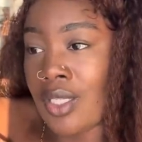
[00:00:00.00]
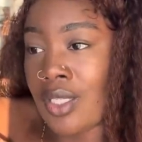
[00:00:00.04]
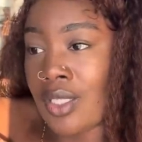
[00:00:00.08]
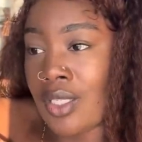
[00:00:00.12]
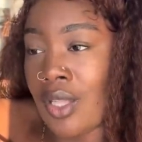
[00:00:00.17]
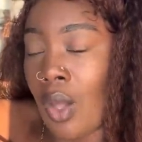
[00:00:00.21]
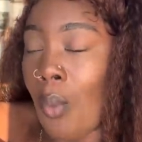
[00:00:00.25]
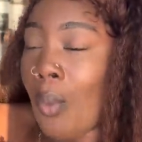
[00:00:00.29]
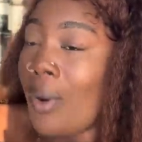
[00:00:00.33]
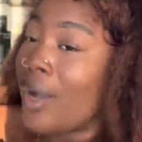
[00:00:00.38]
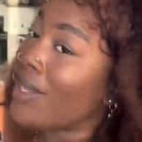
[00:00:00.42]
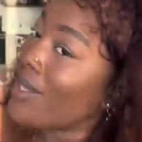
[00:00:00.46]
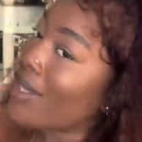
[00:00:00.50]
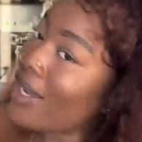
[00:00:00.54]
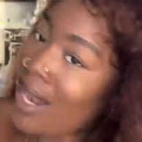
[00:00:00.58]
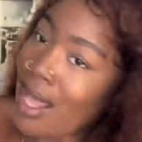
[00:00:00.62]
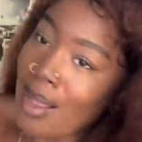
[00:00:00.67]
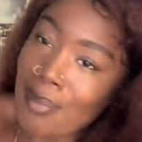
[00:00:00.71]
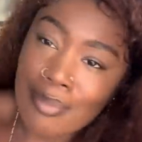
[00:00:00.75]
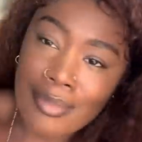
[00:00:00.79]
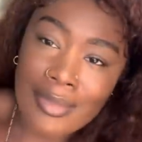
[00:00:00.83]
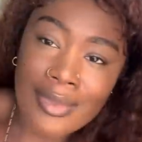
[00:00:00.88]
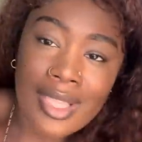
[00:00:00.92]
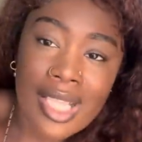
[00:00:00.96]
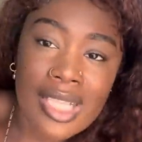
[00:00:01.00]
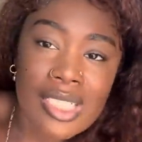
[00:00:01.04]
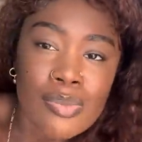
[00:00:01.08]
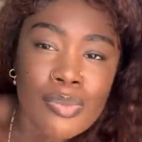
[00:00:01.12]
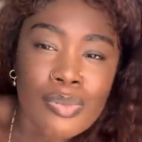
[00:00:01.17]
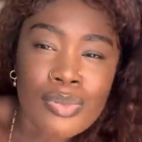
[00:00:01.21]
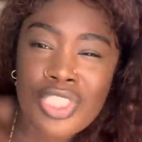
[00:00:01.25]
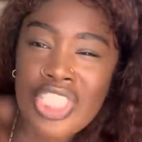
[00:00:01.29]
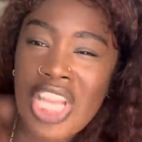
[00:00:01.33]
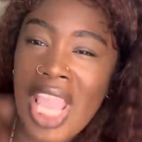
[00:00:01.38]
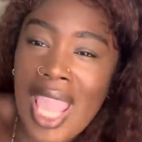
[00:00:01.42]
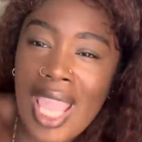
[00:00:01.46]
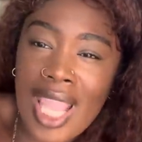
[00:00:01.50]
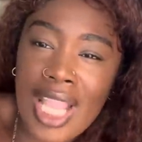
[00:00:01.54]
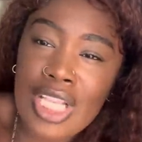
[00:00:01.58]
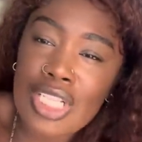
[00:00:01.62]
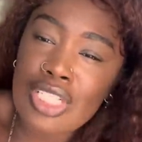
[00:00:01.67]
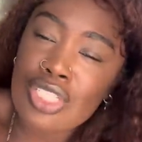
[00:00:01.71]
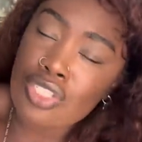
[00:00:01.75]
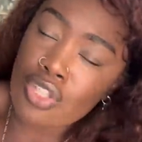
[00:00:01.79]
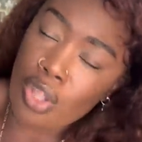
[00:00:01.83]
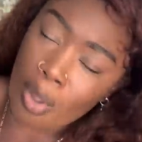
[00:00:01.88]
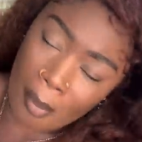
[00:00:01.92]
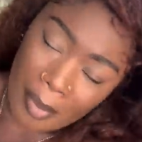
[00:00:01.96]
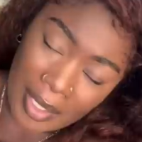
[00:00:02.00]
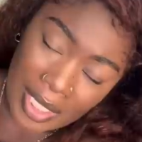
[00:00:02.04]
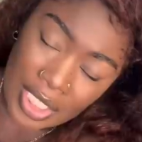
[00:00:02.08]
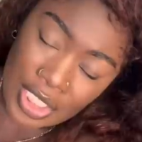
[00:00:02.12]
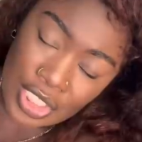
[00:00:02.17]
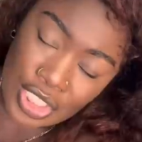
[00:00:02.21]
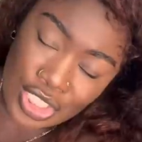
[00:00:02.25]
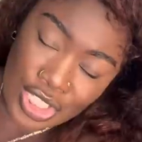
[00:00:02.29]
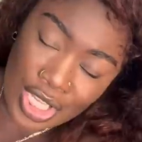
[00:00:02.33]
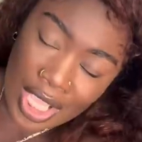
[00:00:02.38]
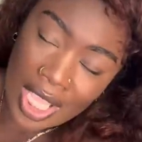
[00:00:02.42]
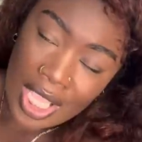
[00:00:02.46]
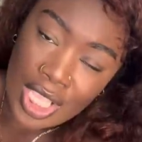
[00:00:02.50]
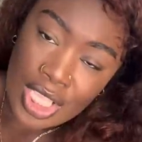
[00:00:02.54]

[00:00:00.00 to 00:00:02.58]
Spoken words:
The one that that's changed so much,